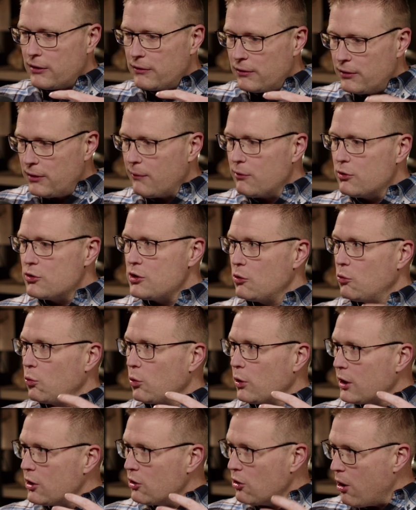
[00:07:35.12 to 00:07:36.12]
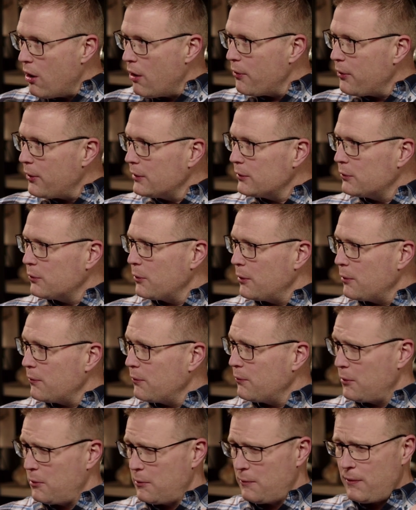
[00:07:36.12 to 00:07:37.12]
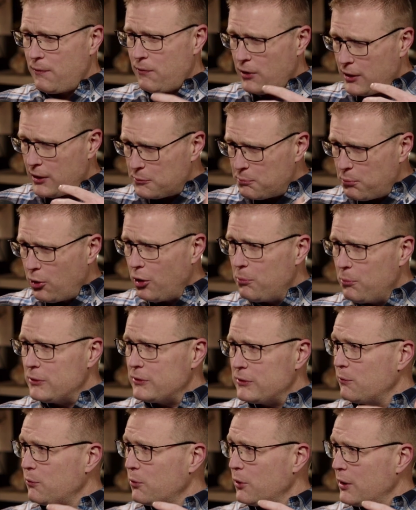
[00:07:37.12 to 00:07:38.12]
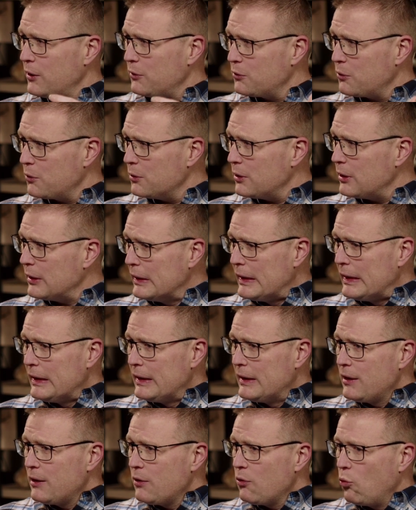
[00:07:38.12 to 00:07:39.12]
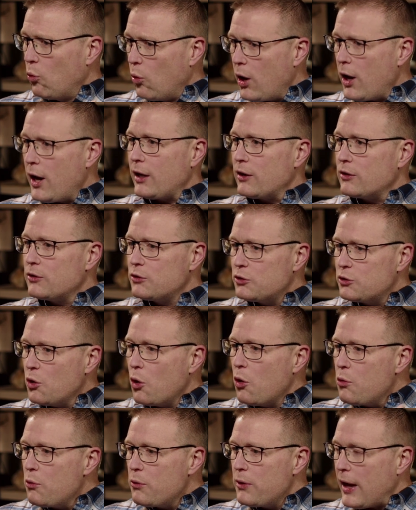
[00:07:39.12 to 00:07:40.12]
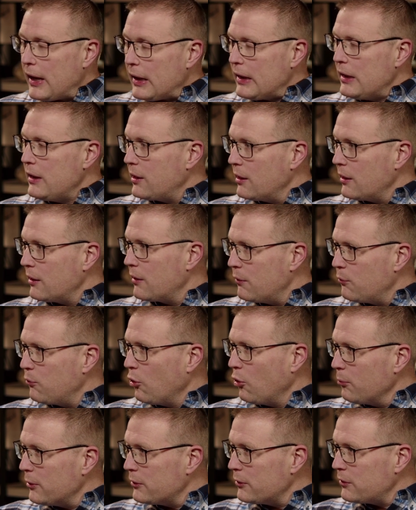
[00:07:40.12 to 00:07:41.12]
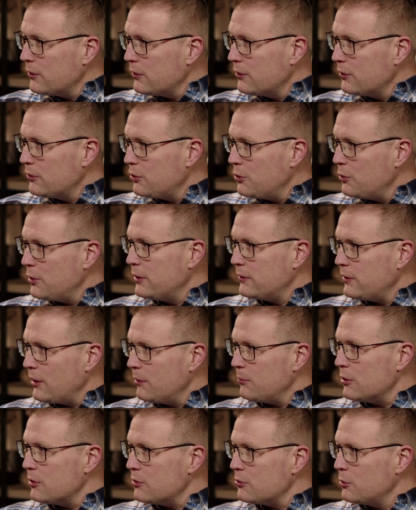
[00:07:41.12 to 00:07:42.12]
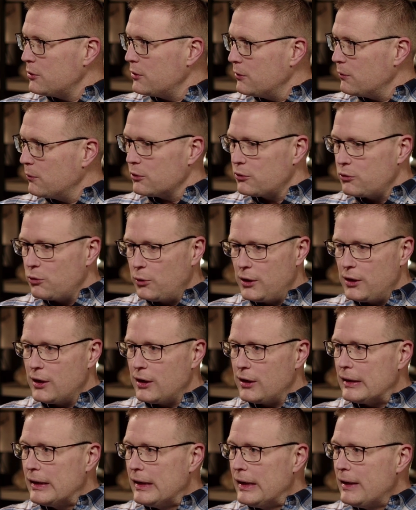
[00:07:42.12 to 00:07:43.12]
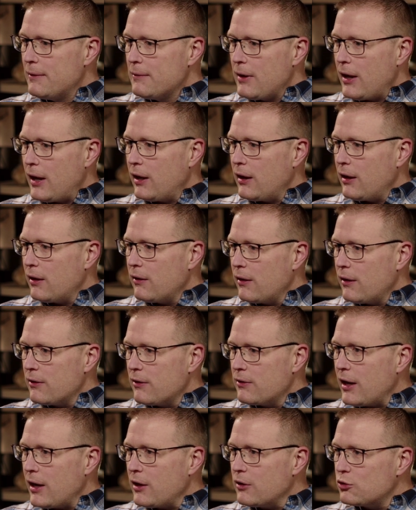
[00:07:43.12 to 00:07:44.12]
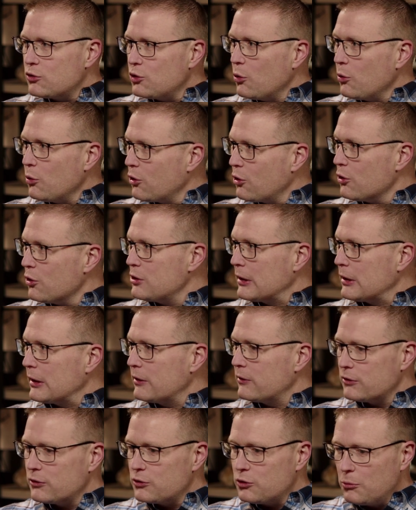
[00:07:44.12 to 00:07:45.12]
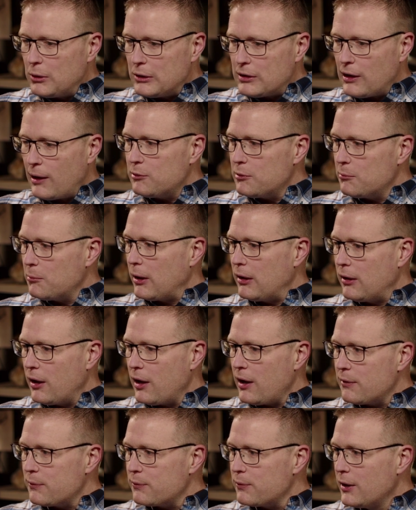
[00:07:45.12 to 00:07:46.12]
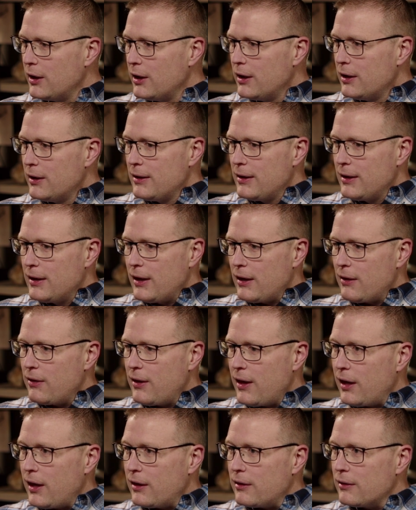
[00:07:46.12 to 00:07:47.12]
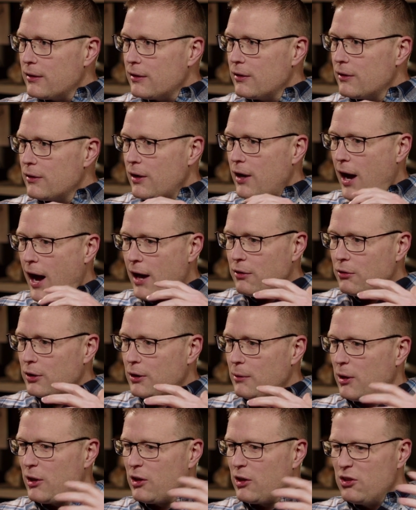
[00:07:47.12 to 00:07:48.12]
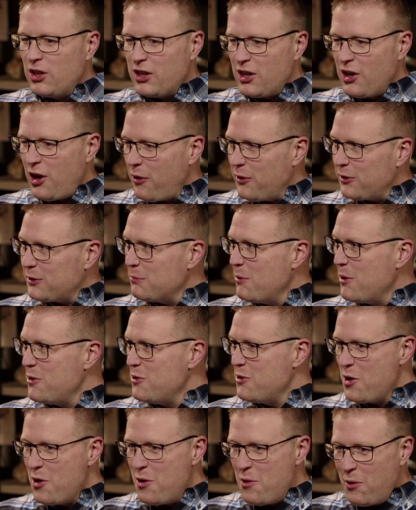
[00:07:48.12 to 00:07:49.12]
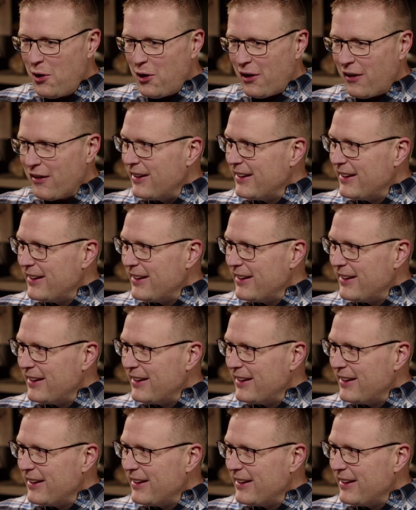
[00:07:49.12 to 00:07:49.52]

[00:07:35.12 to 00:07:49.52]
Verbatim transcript: leveraging and working all things for the for the for his purpose and for his good. Why? So that he can conform us to his image, which is verse 29. And it, that is so encouraging because there's so many times in my life that I look, I'm like, look at all this manure.